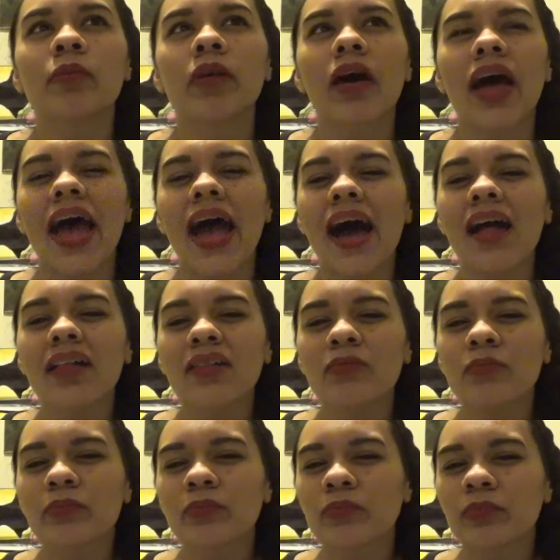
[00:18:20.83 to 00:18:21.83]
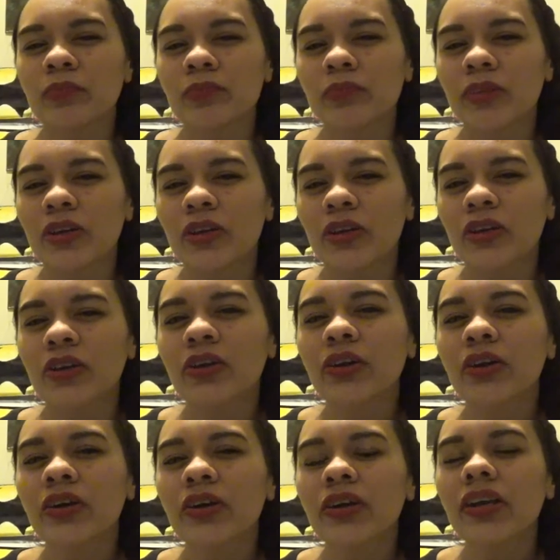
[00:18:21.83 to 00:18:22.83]
Hal
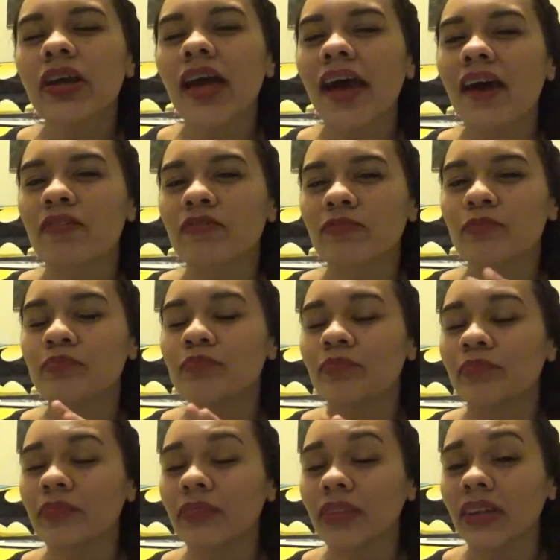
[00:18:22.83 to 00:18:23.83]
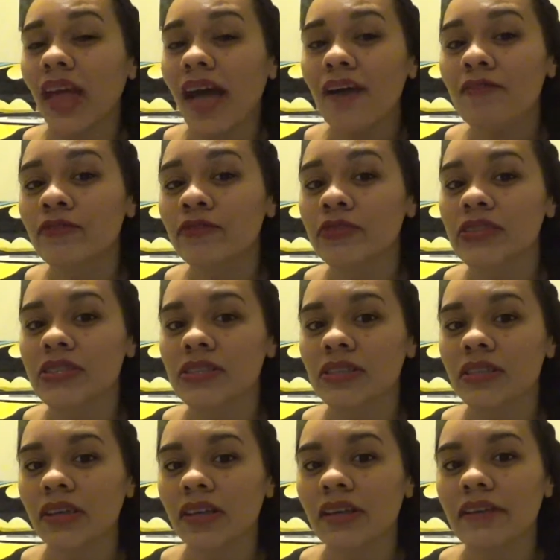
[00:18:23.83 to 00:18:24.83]
could have left
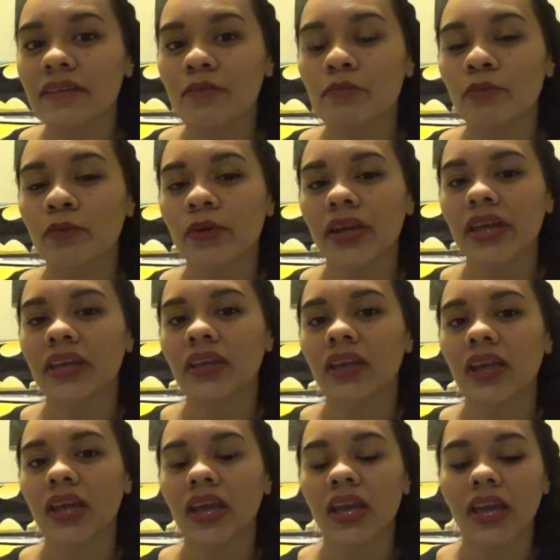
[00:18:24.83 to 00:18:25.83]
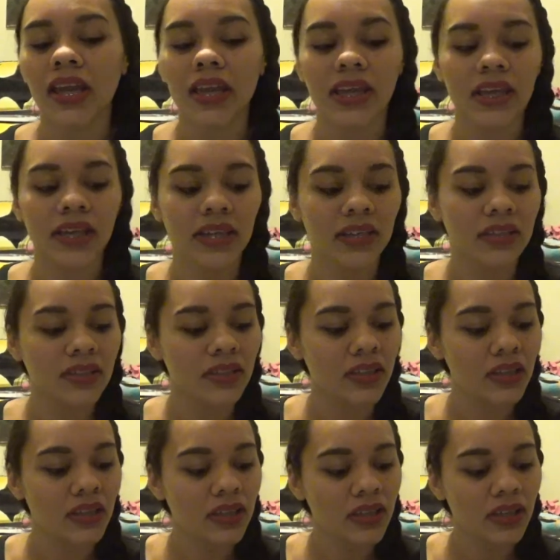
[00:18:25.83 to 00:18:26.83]
at some point, and
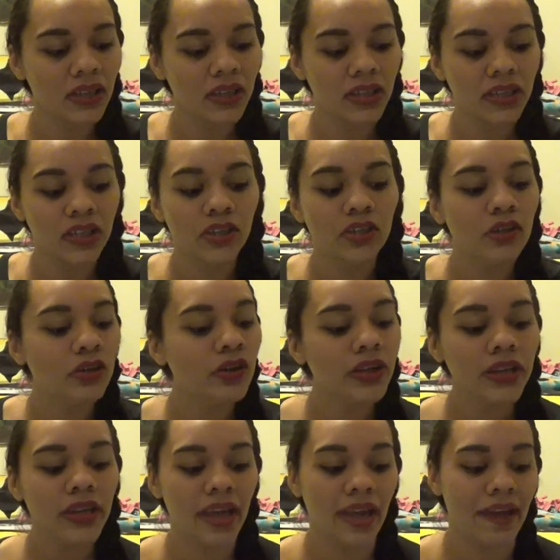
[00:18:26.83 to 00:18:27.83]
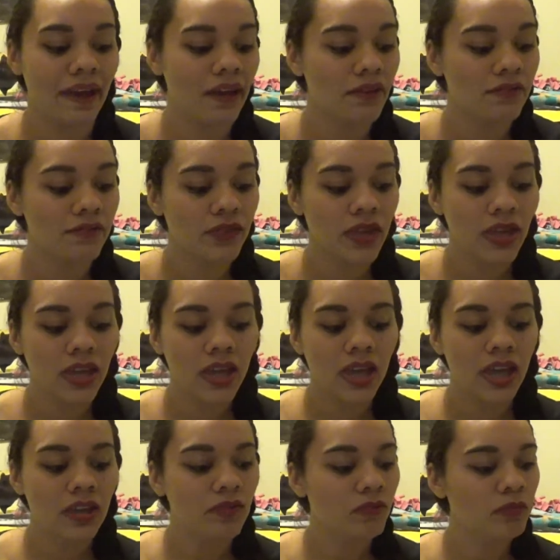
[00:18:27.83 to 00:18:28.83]
he could have
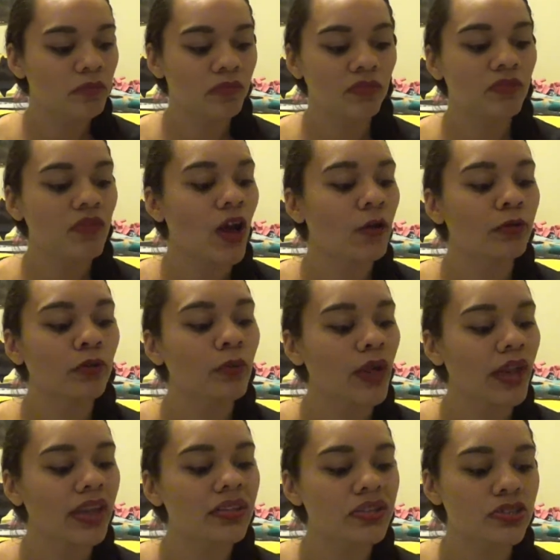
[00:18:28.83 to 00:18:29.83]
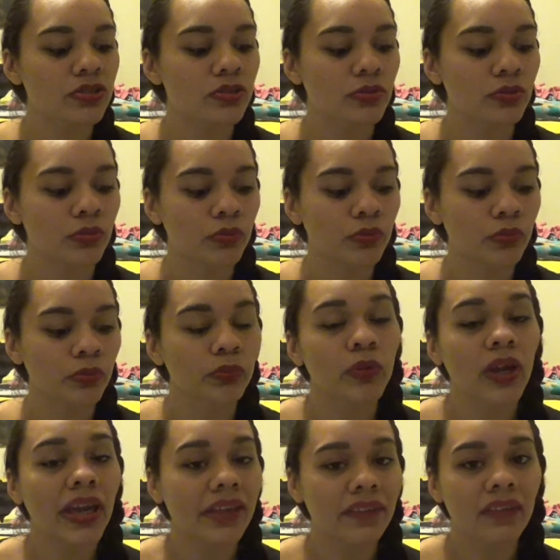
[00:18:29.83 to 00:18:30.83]
found a way to
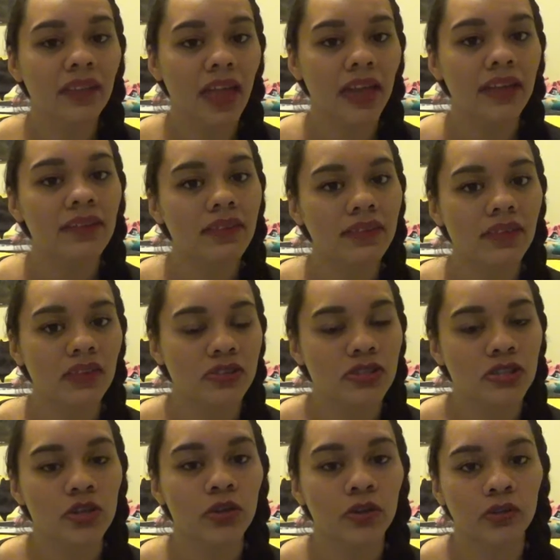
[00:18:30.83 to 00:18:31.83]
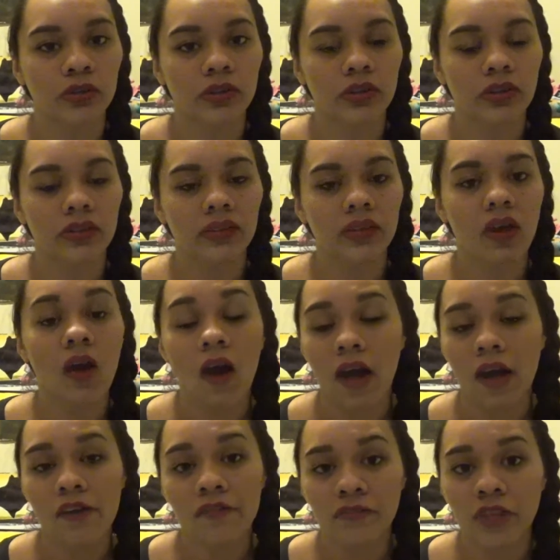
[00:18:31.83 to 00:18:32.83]
rig the lights to turn
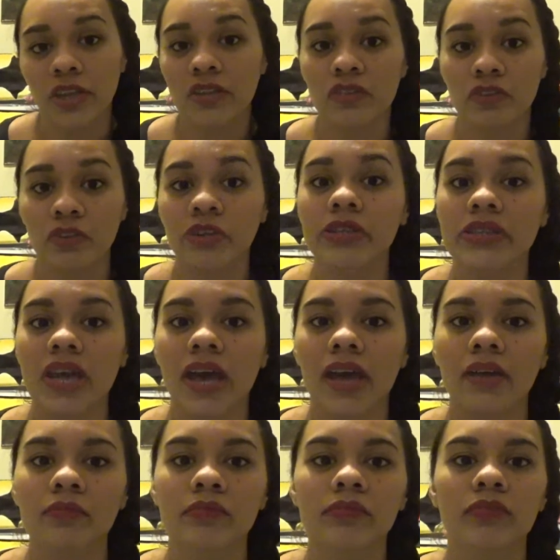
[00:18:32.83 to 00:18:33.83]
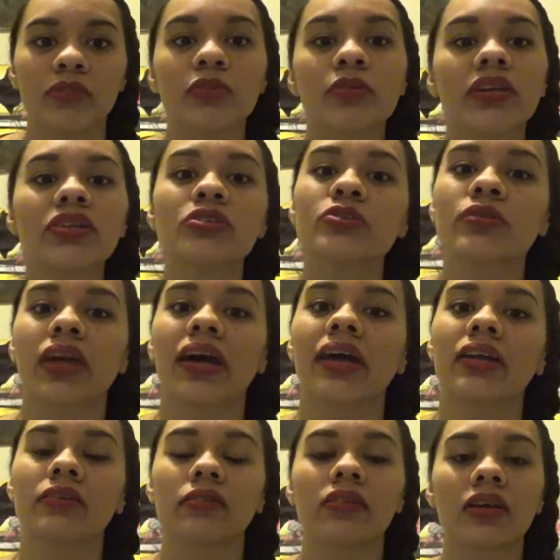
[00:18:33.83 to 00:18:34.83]
off at a certain time. You can do
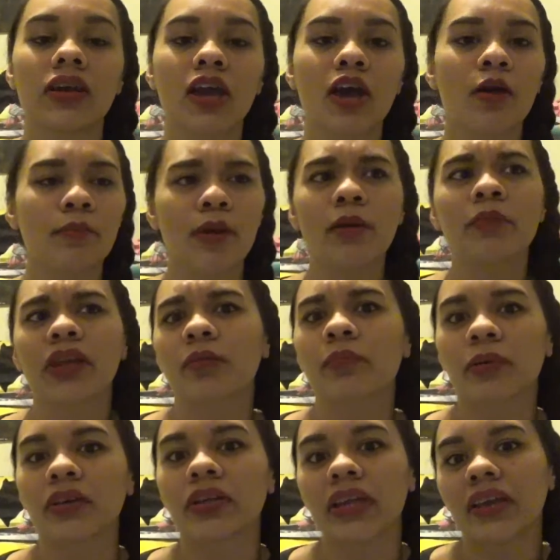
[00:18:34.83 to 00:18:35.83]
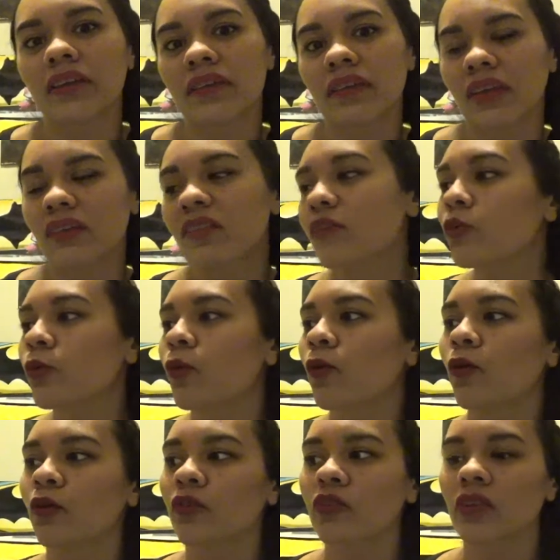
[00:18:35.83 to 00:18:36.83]
that in public buildings like
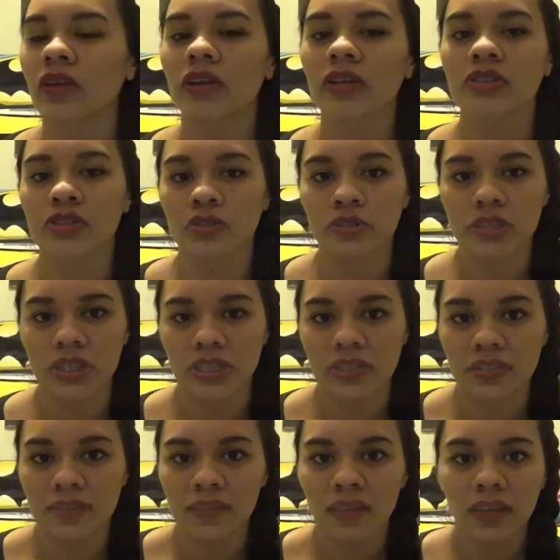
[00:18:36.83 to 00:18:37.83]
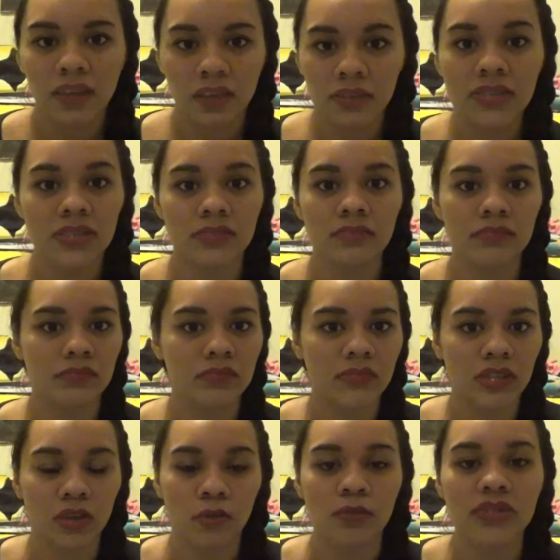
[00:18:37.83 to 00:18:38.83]
schools, churches,
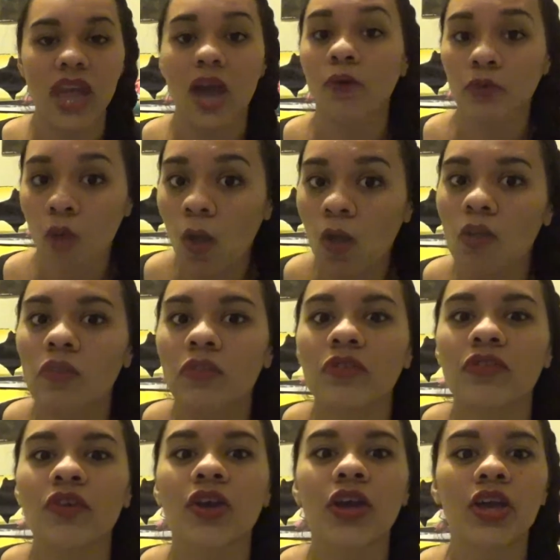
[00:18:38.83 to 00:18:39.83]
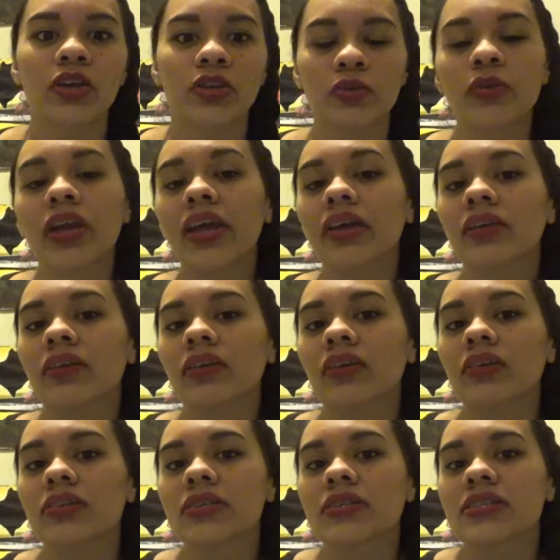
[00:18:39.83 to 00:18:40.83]
you know, town halls. You can
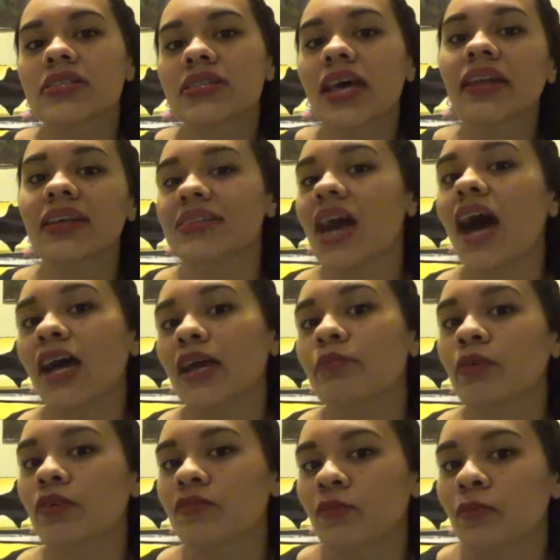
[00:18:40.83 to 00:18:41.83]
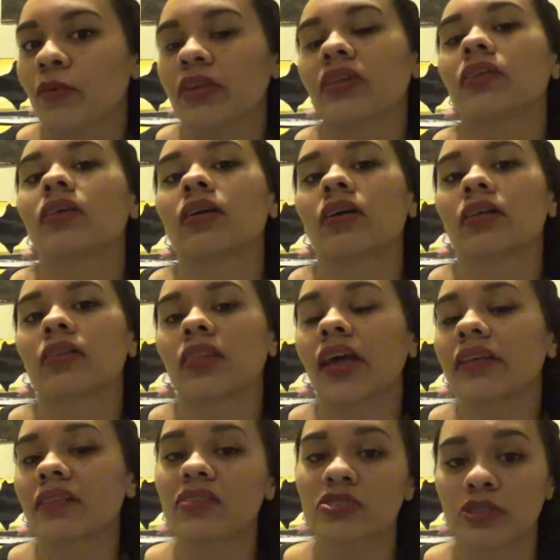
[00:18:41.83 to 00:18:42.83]
set a timer for when
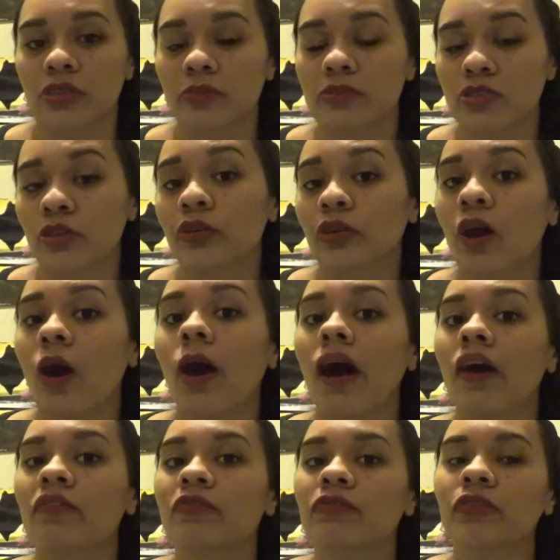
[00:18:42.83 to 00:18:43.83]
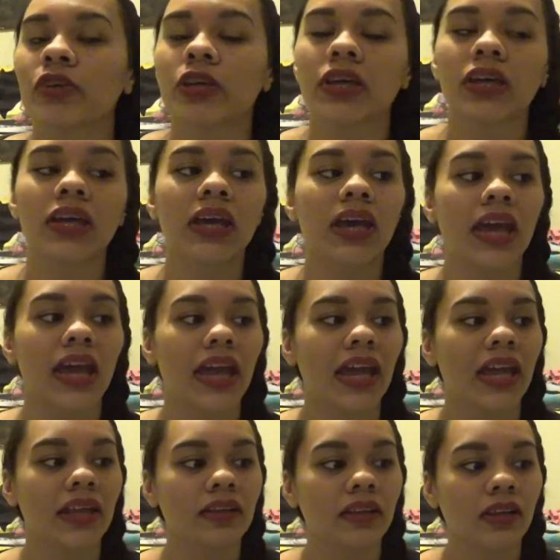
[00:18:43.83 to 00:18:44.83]
lights should turn off.
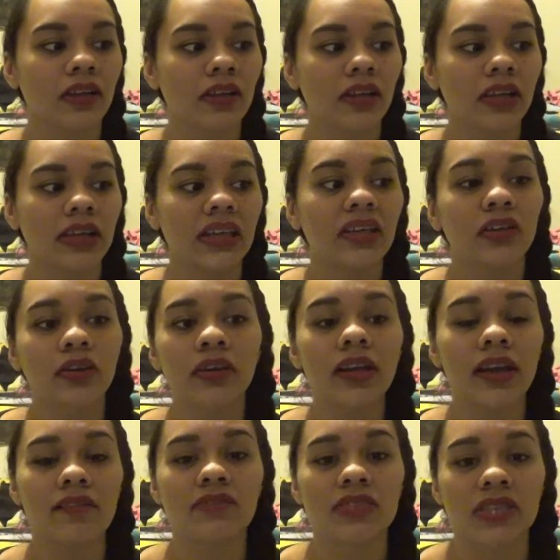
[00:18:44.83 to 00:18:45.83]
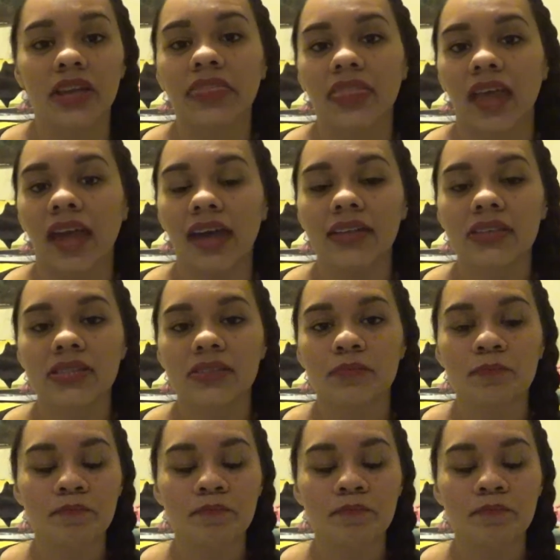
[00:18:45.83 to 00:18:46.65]
And he could have done that.